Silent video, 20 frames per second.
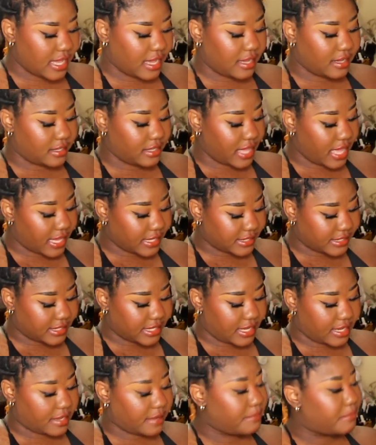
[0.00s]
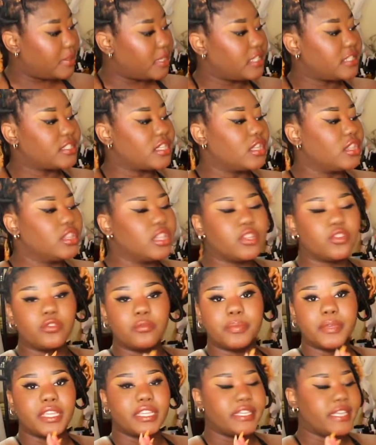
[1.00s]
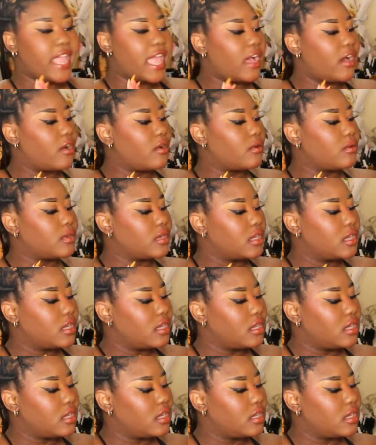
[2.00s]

a classic, but it's a little bit now